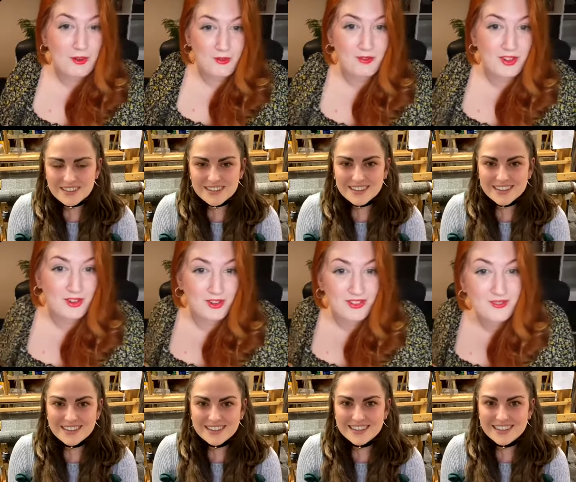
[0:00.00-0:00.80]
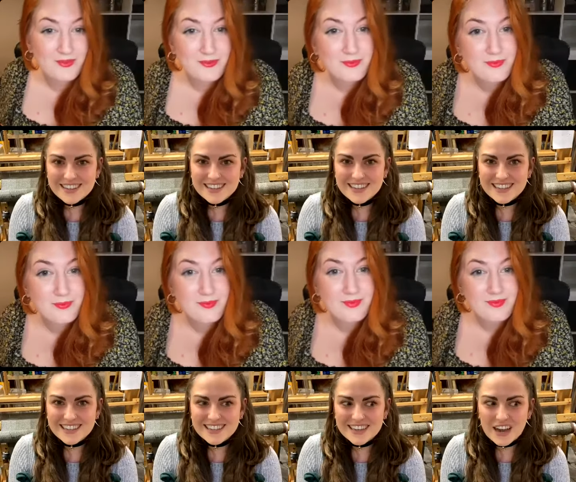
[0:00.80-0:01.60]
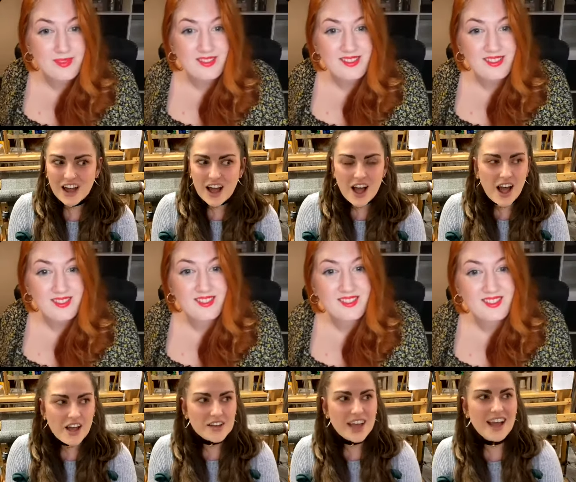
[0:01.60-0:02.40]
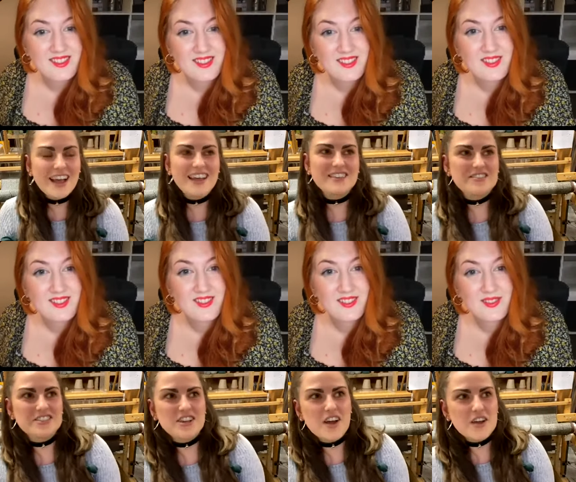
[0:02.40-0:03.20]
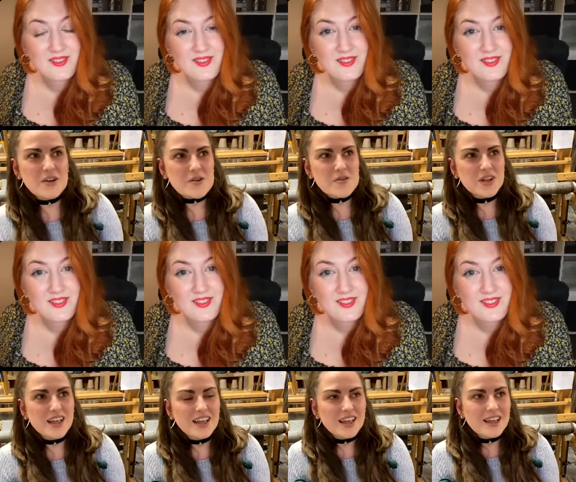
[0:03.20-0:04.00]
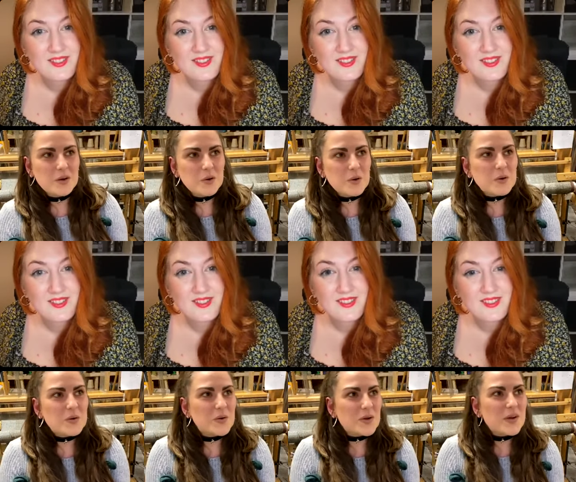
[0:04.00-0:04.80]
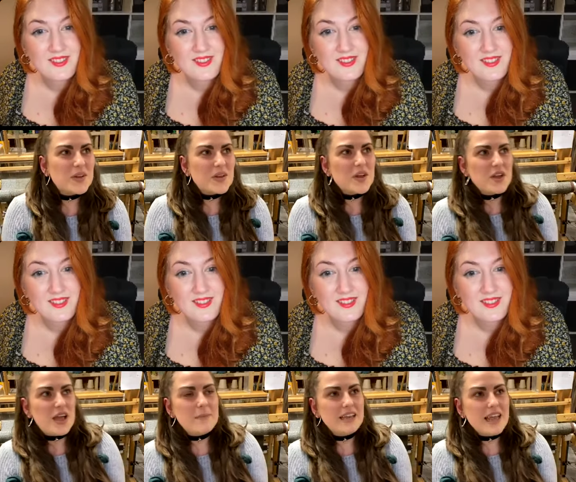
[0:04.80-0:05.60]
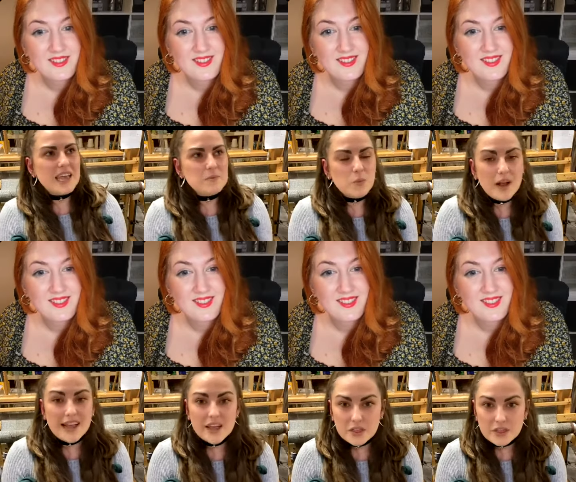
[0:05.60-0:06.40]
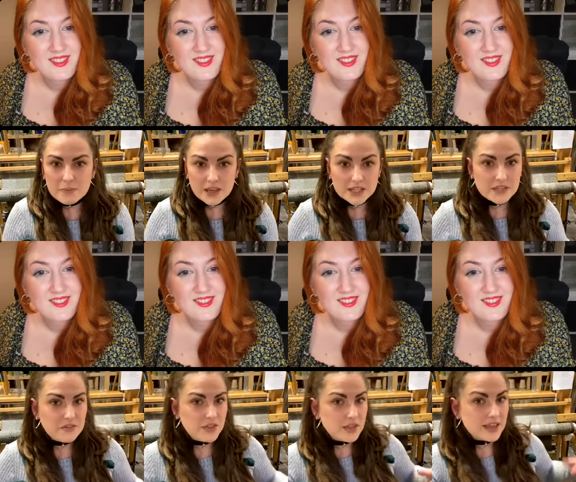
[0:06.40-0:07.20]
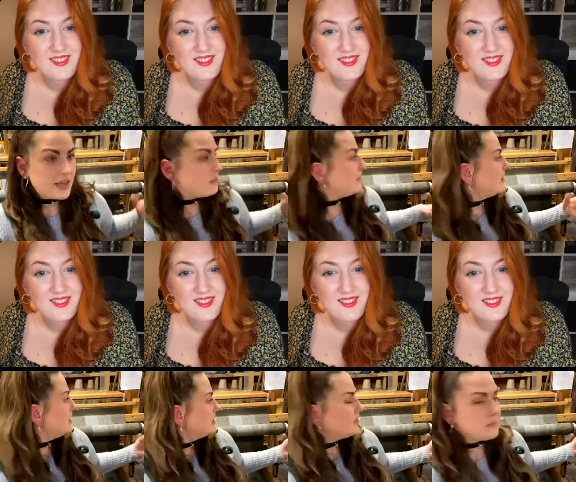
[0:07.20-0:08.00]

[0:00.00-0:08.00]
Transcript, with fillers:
Speaker 1: you've ever done?"
Speaker 2: Okay, so oh, I mean, in width, because of the capability of